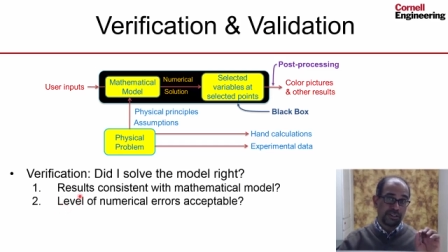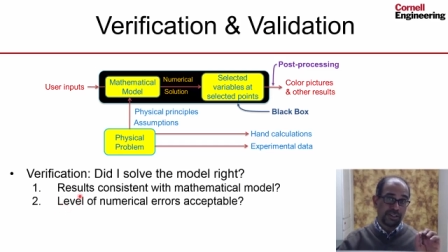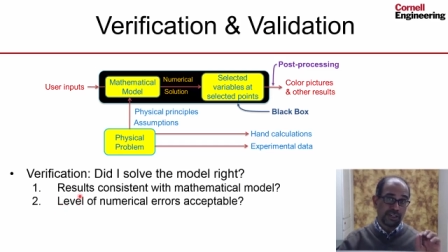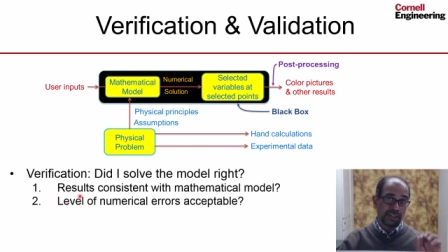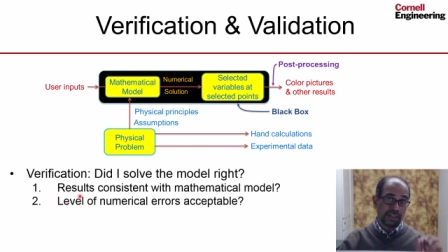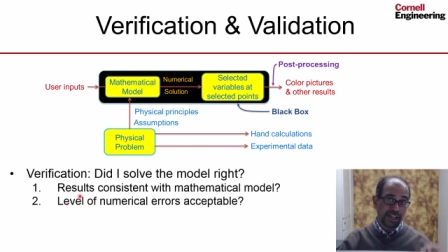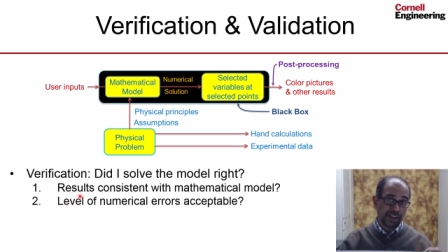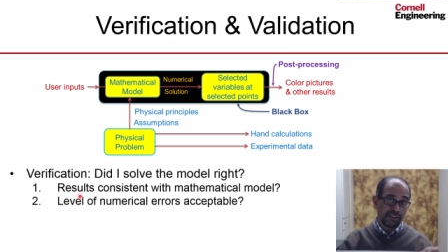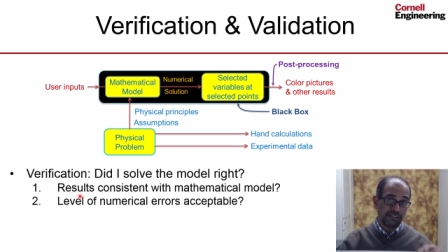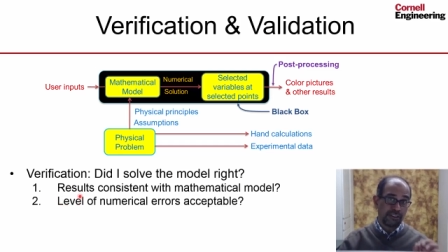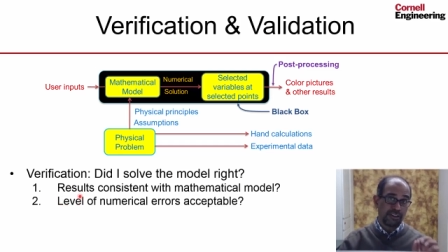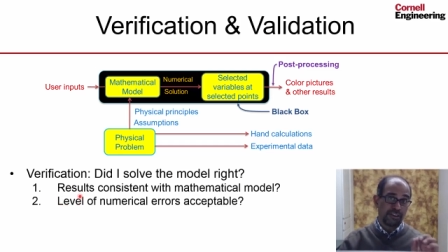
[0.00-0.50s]
the
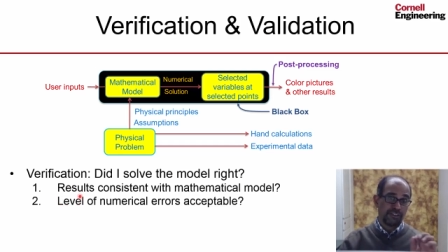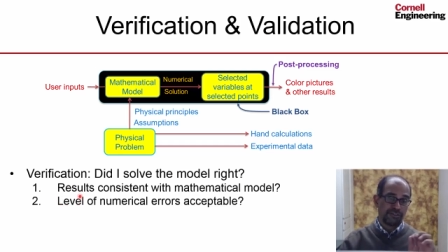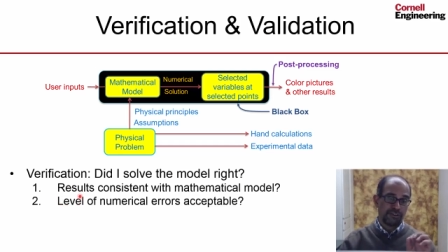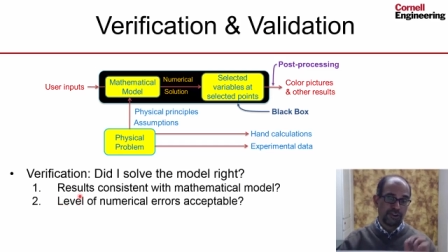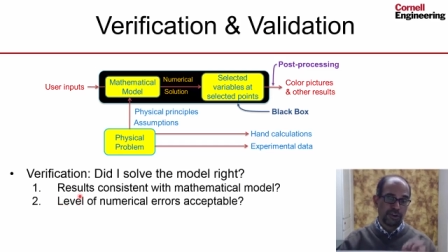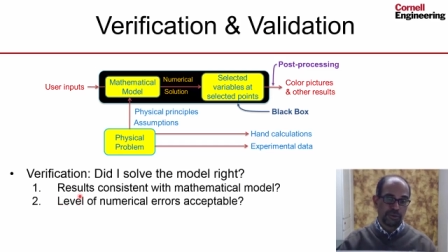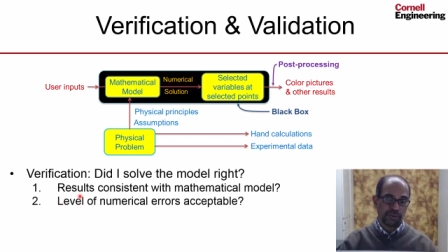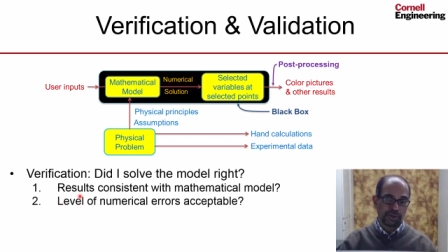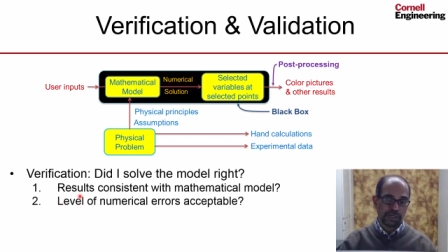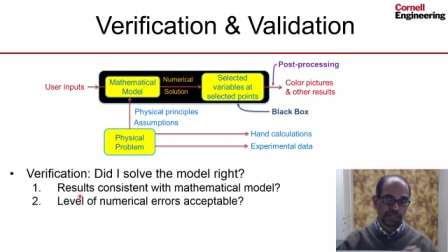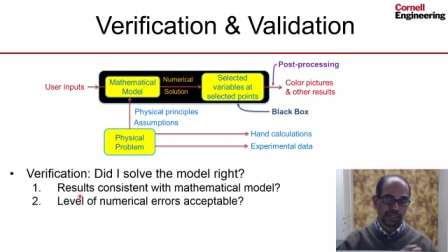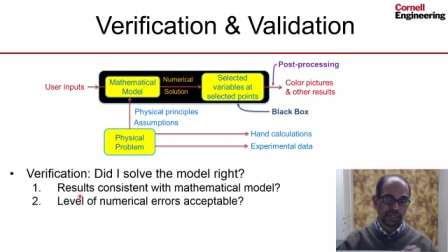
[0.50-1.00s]
level of
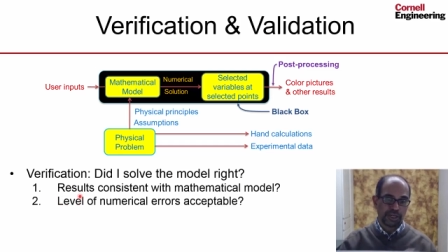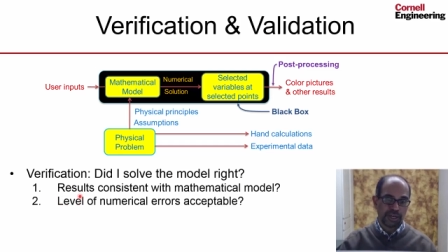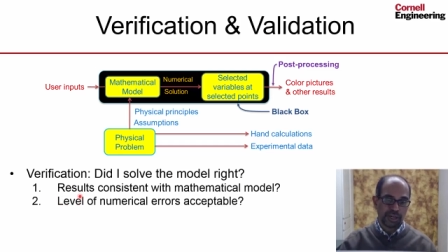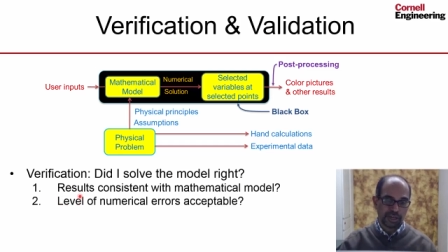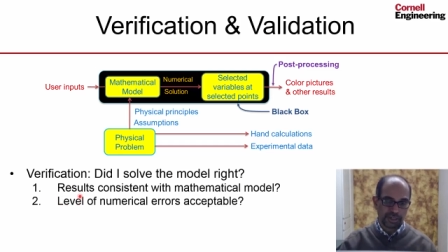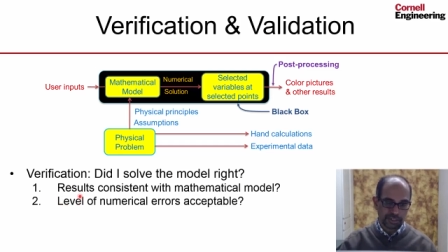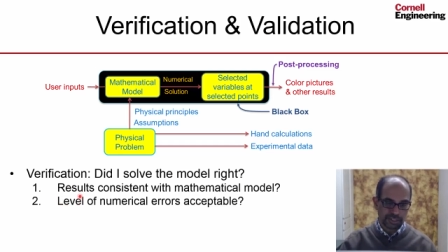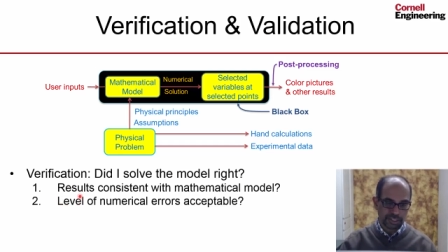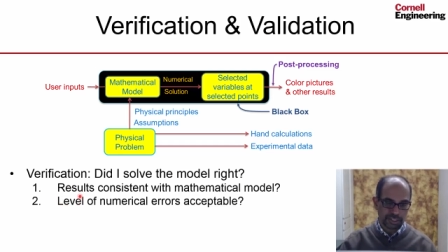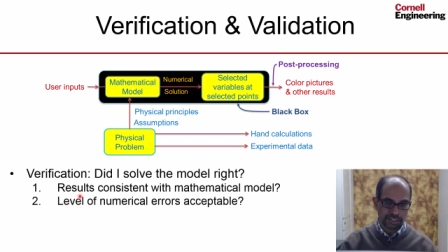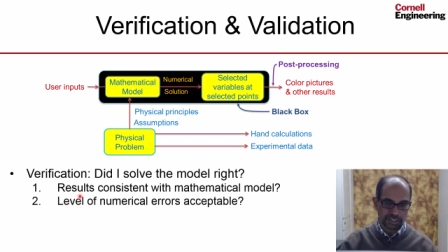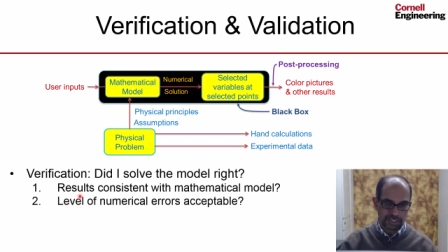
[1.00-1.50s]
numerical
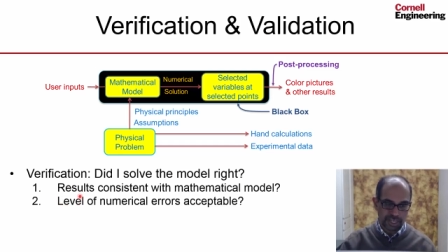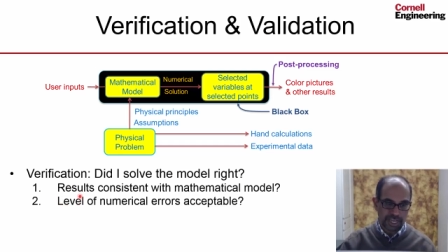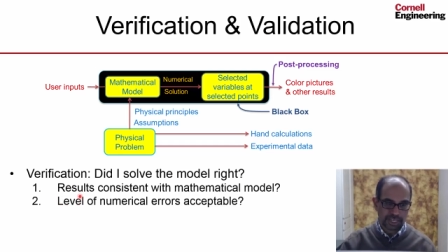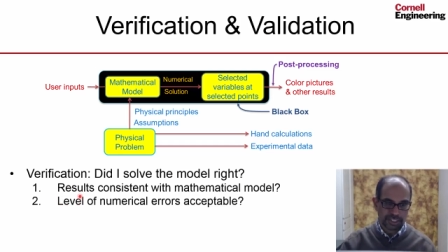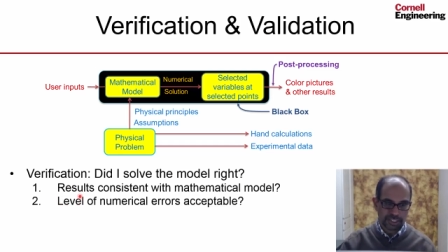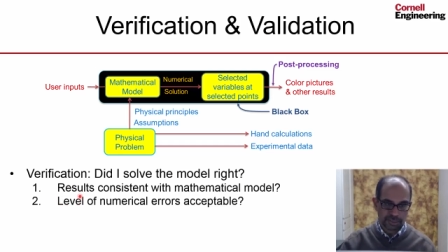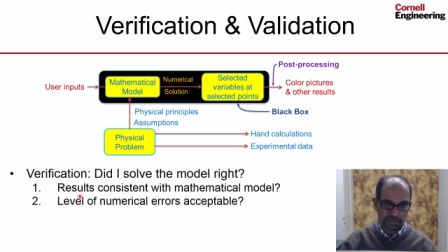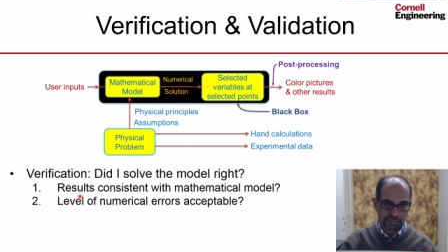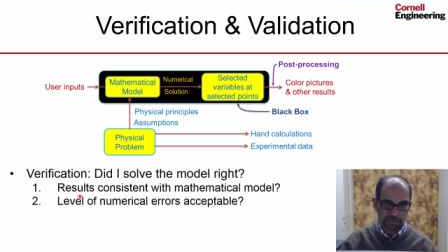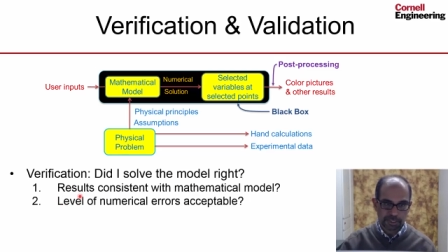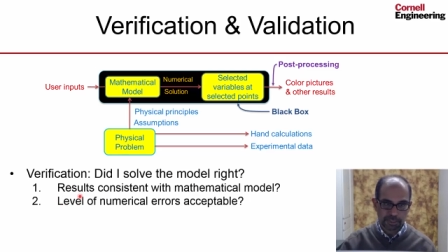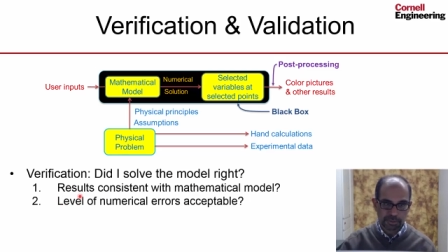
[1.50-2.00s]
errors is
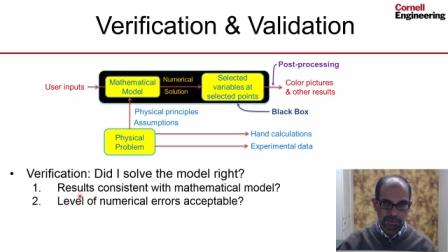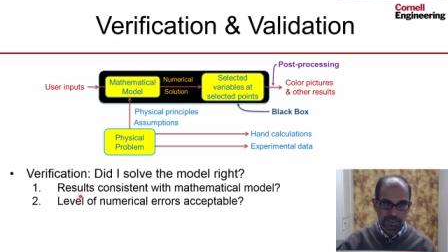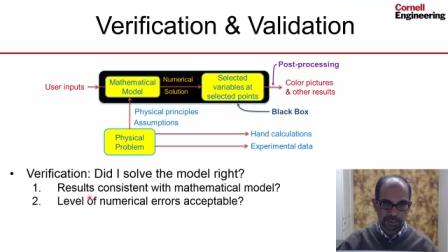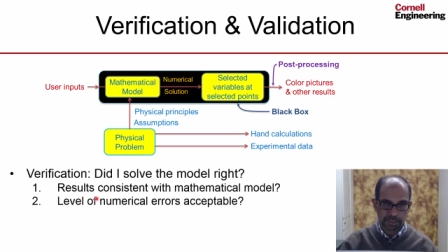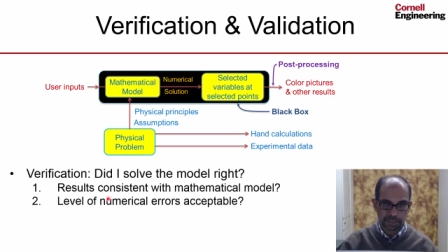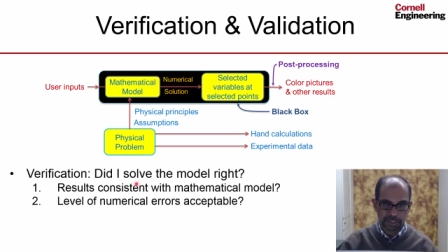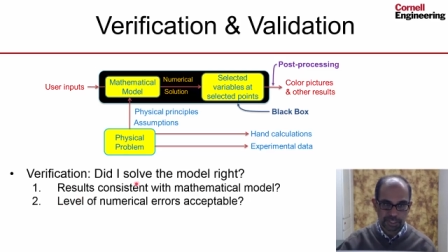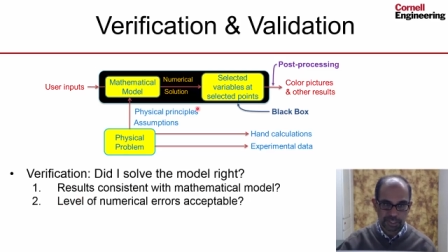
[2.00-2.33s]
acceptable.